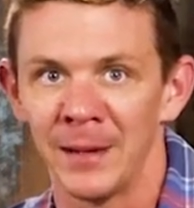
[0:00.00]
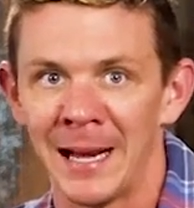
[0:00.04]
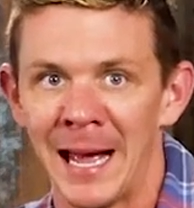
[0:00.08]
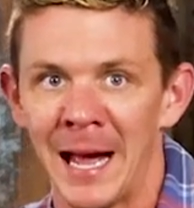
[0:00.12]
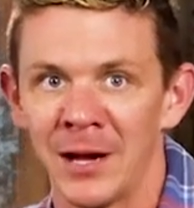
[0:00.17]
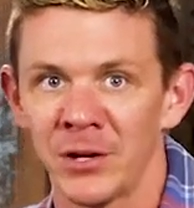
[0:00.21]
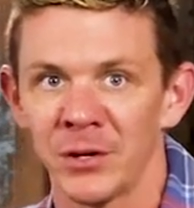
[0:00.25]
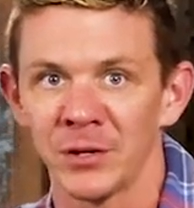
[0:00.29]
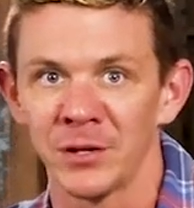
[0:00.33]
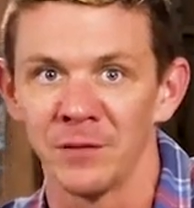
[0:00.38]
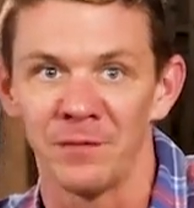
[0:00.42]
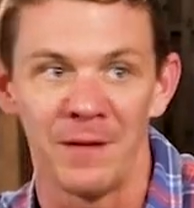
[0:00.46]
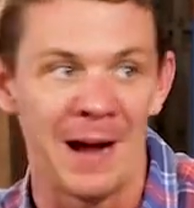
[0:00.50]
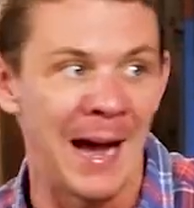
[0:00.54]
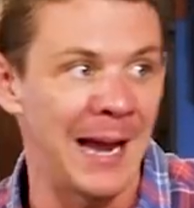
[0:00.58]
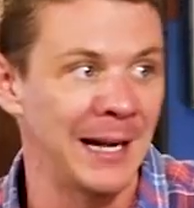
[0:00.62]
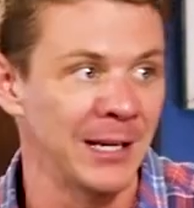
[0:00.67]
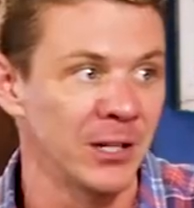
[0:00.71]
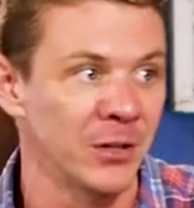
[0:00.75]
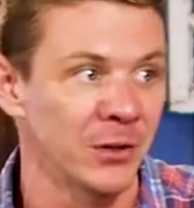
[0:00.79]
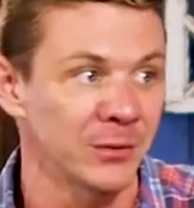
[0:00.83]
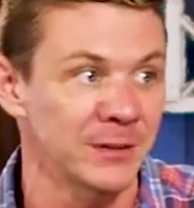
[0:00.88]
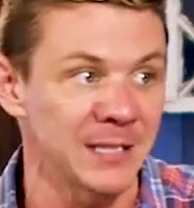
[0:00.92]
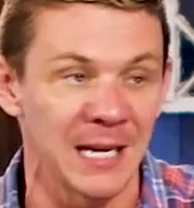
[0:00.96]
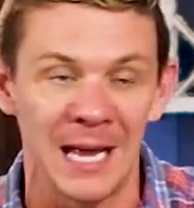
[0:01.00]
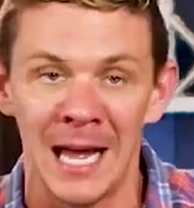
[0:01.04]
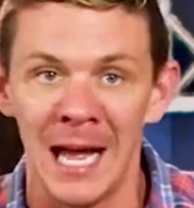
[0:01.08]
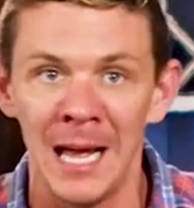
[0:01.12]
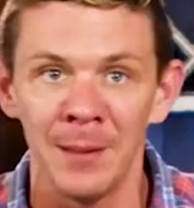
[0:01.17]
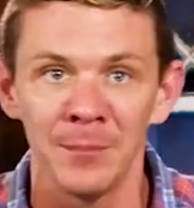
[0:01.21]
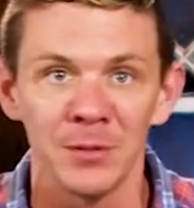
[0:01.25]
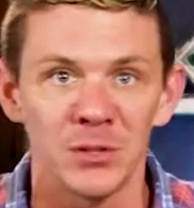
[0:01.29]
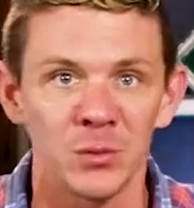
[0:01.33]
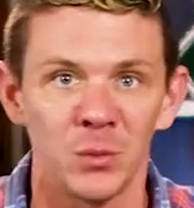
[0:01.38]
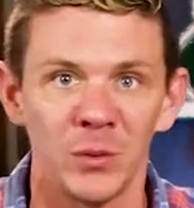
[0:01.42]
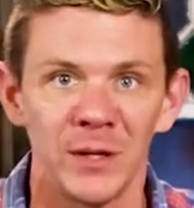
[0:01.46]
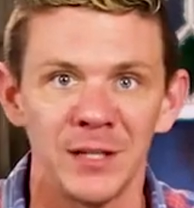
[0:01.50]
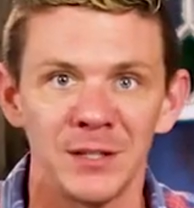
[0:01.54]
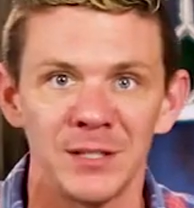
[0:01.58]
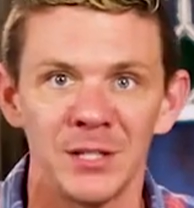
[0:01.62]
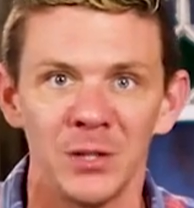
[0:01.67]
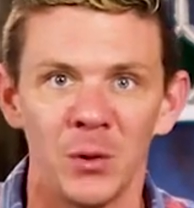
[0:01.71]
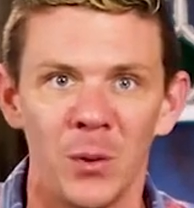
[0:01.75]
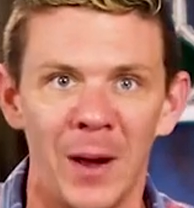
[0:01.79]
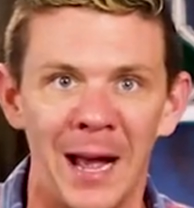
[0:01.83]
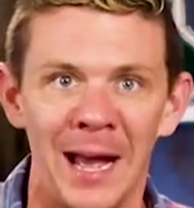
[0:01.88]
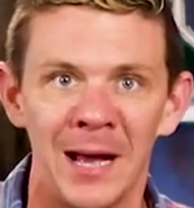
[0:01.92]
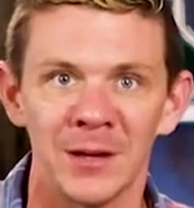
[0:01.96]
And now you're dividing your time between
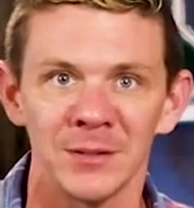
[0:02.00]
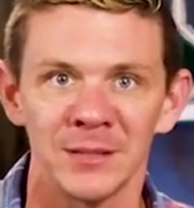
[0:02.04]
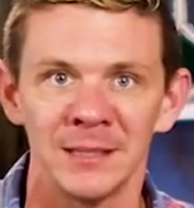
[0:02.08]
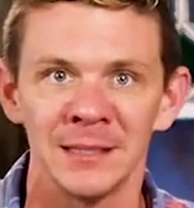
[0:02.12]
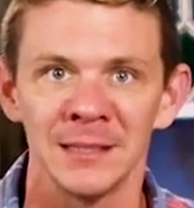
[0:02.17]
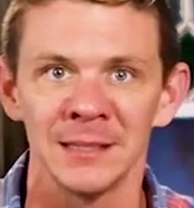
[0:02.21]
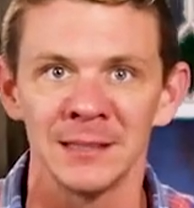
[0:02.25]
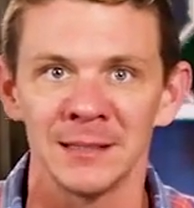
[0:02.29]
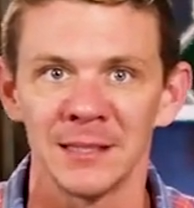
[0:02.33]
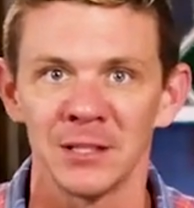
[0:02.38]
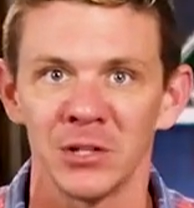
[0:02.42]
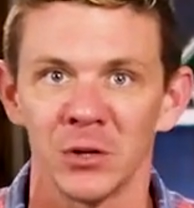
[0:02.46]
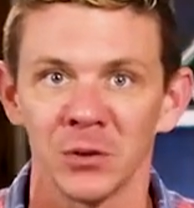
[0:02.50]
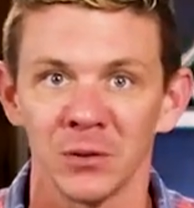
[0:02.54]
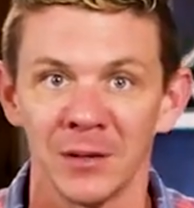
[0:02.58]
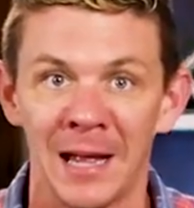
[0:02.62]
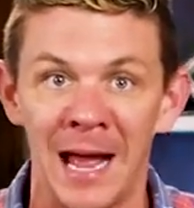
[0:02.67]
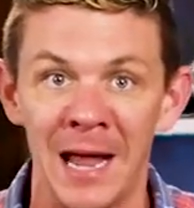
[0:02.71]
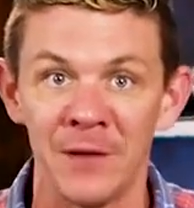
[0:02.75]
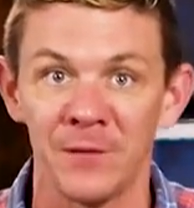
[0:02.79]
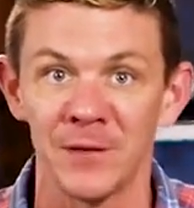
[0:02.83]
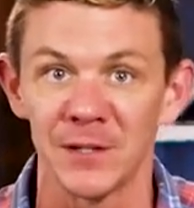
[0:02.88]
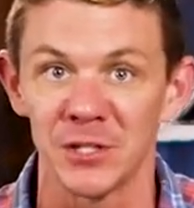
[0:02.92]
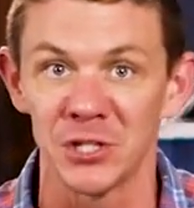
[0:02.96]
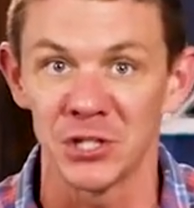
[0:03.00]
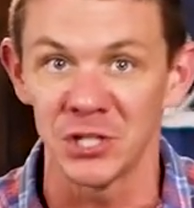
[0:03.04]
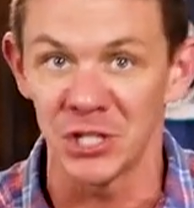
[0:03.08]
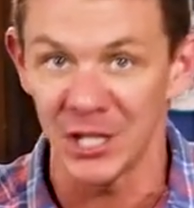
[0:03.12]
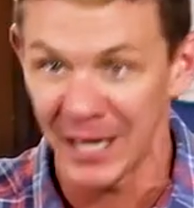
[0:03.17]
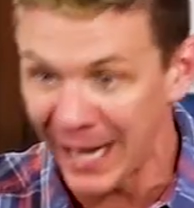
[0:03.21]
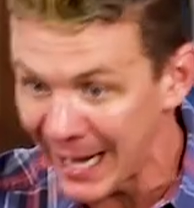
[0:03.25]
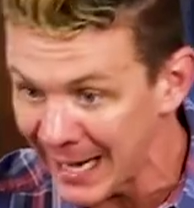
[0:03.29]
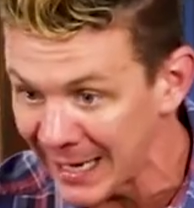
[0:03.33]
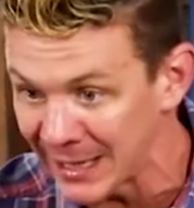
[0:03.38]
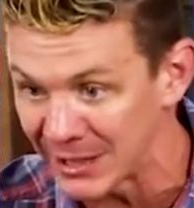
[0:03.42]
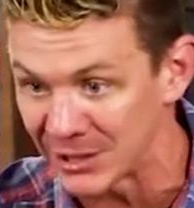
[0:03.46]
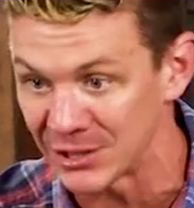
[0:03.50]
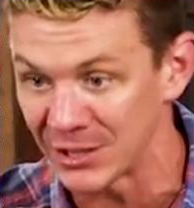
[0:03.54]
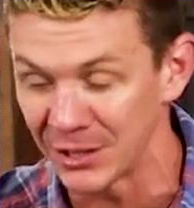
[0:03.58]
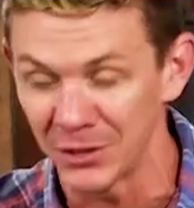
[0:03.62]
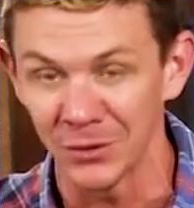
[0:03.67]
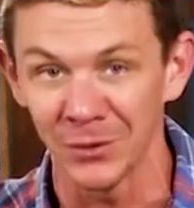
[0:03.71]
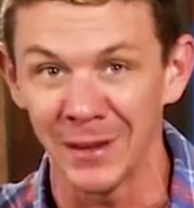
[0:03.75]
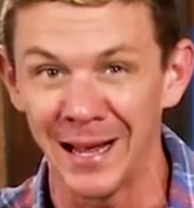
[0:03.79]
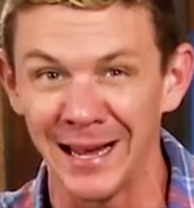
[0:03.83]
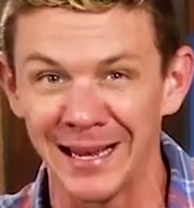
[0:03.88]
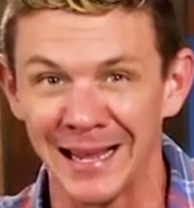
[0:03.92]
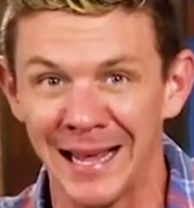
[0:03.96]
two houses and your life has changed,
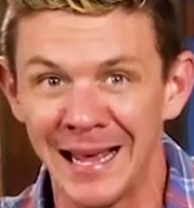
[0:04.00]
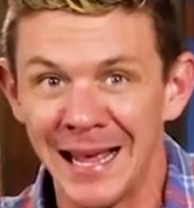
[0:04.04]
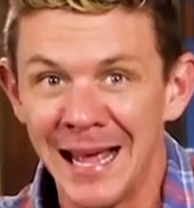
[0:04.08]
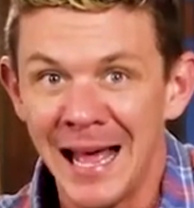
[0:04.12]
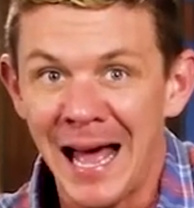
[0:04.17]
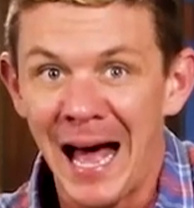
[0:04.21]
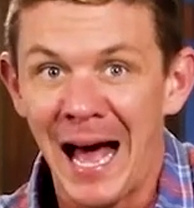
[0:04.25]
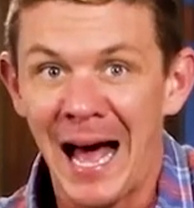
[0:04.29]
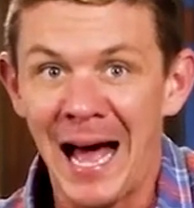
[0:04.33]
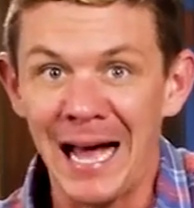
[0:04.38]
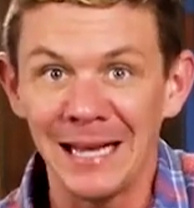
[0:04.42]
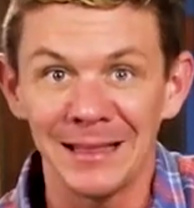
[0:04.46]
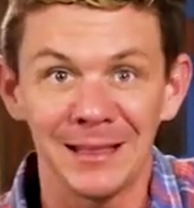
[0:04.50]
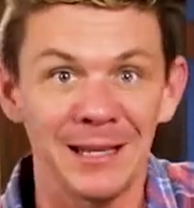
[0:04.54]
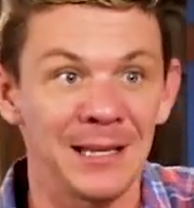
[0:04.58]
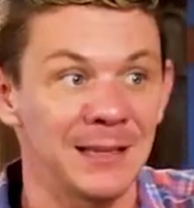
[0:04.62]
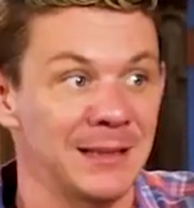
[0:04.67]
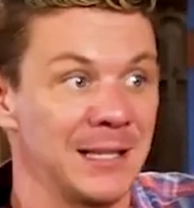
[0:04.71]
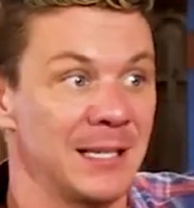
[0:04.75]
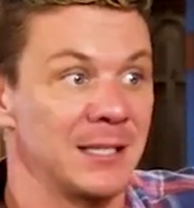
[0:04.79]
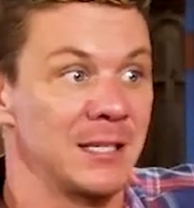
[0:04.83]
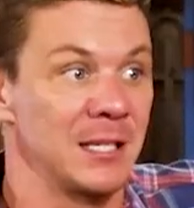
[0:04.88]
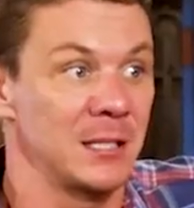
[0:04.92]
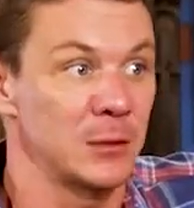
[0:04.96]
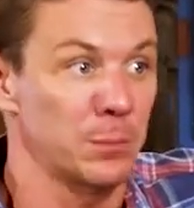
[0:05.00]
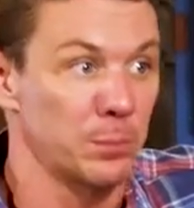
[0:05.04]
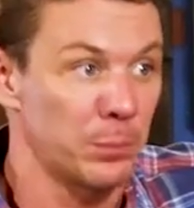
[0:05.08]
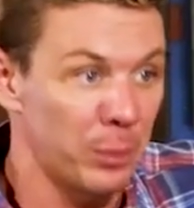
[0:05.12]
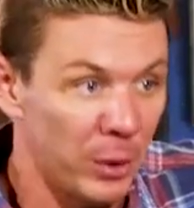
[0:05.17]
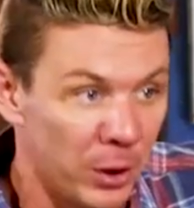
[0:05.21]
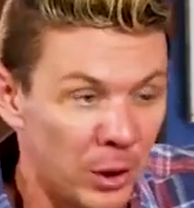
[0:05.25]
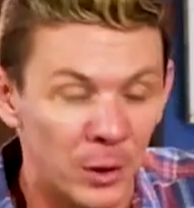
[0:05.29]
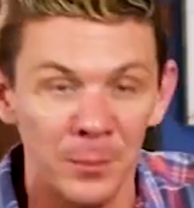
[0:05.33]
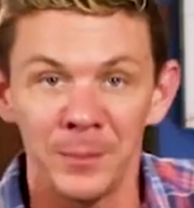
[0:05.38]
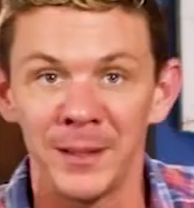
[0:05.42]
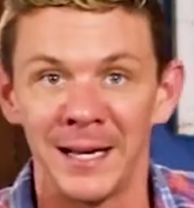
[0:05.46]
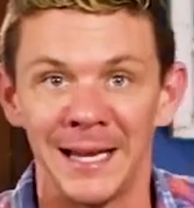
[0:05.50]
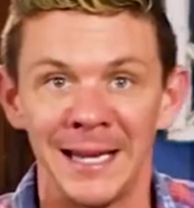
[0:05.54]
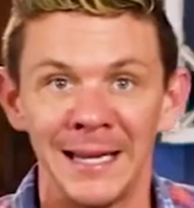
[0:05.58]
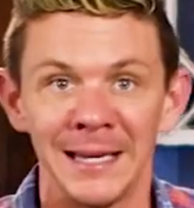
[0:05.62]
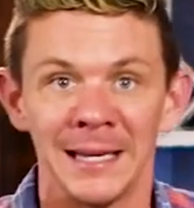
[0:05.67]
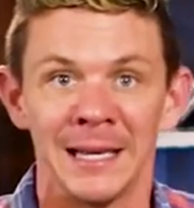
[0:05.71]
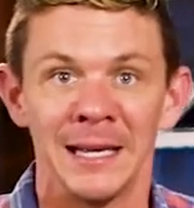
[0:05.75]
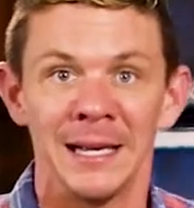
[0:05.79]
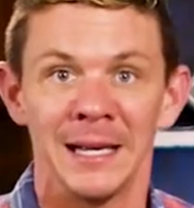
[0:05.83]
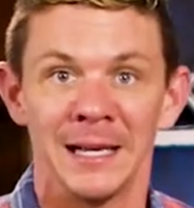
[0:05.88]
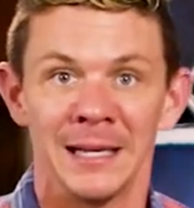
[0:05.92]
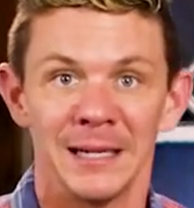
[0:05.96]
and you're like, I think this is
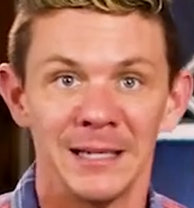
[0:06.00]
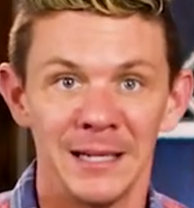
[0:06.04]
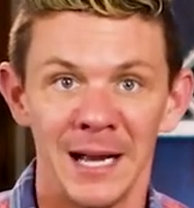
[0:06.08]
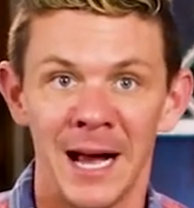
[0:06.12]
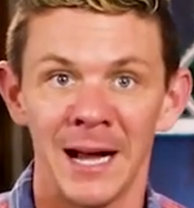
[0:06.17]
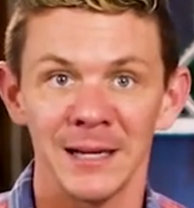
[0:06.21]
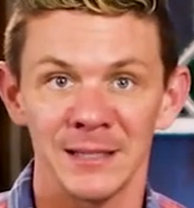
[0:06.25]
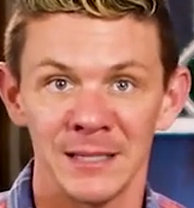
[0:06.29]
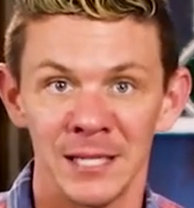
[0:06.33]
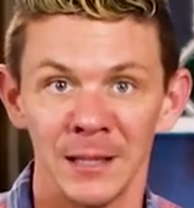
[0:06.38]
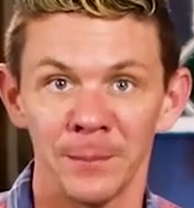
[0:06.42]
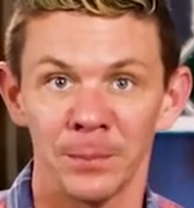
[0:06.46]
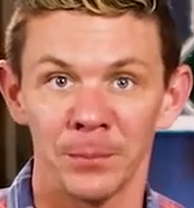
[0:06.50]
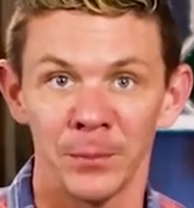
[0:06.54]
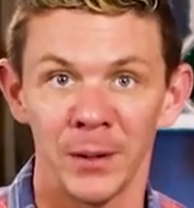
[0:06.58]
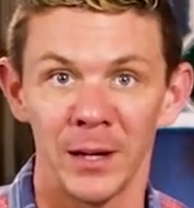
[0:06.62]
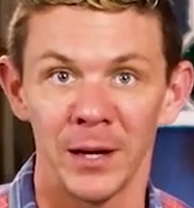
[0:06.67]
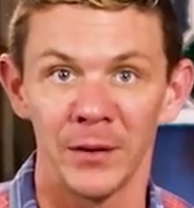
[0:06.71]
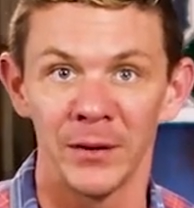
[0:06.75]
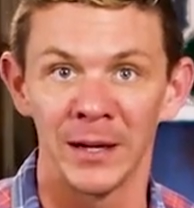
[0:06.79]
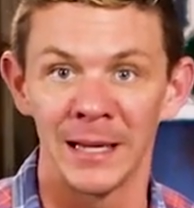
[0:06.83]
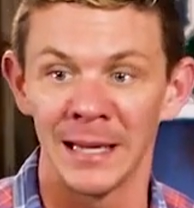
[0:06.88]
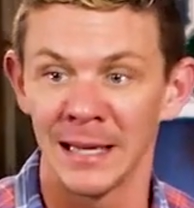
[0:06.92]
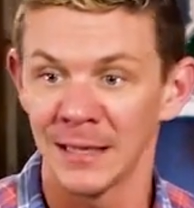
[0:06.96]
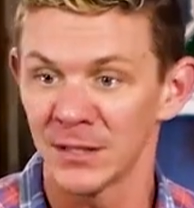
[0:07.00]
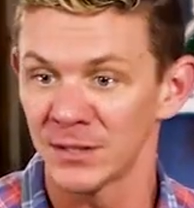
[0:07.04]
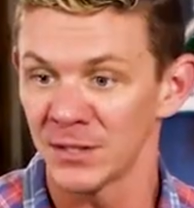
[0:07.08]
permanent, not temporary.